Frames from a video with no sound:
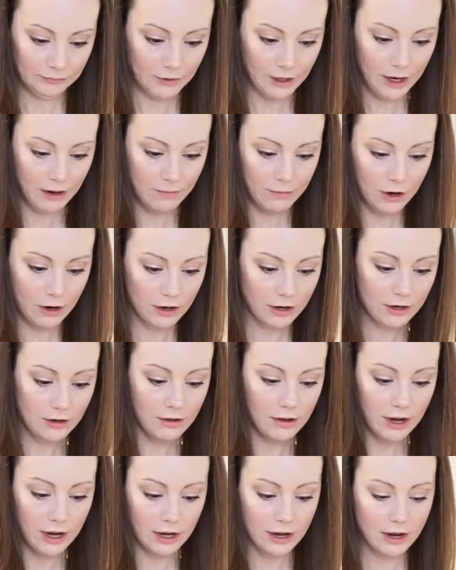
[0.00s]
I'm not gonna
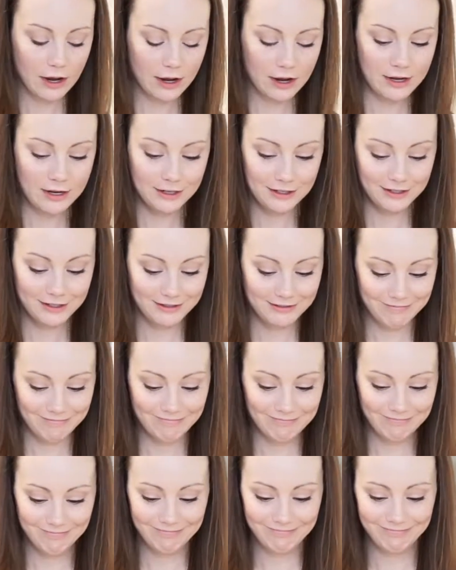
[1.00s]
lie, guys.
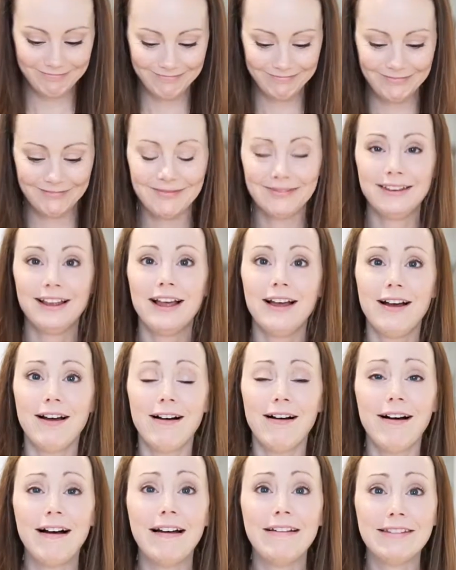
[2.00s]

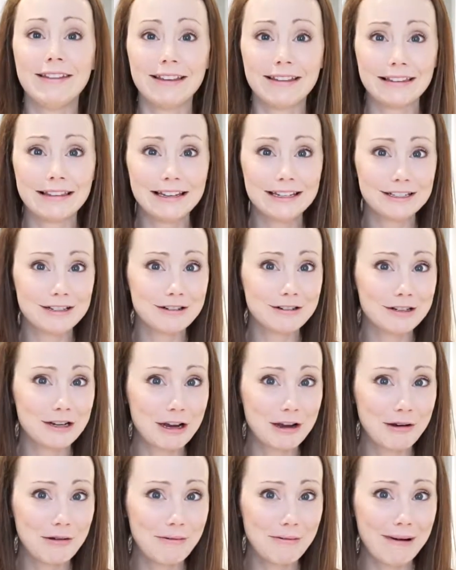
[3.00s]
I think these are
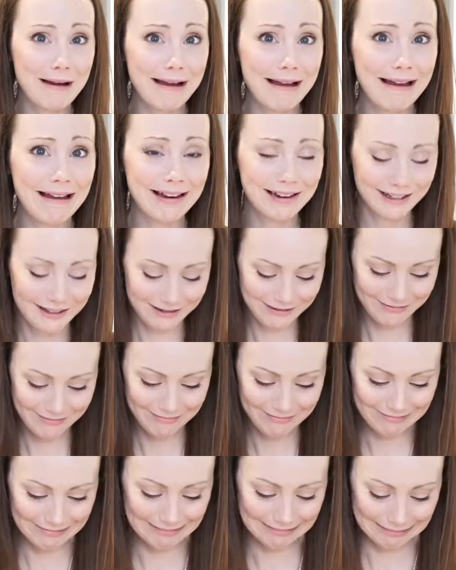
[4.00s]
too wet.
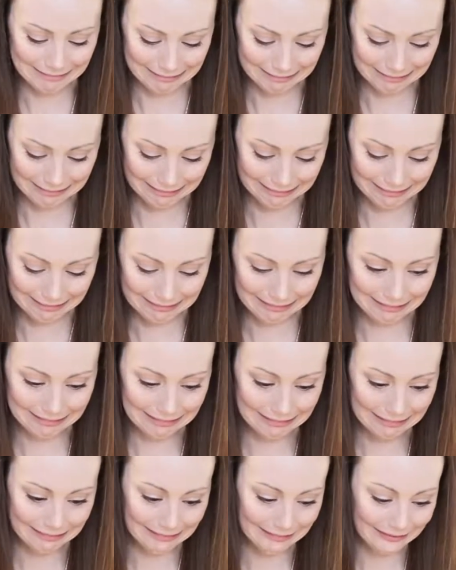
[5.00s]

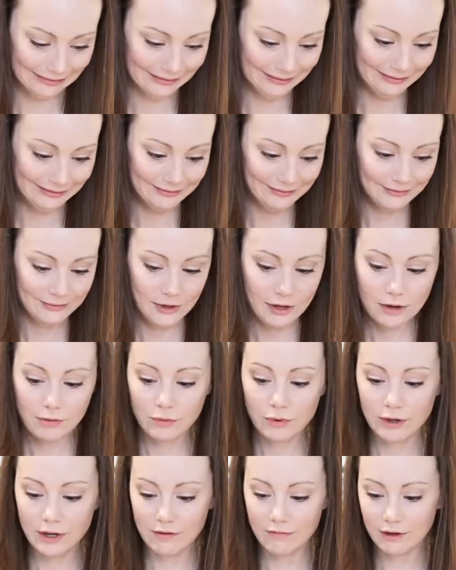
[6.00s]

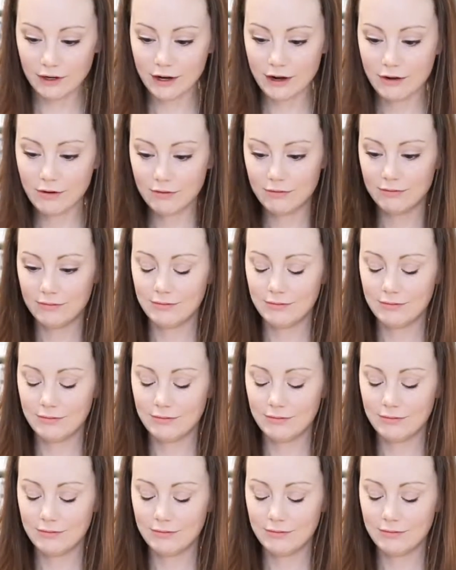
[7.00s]
I'll give it a go.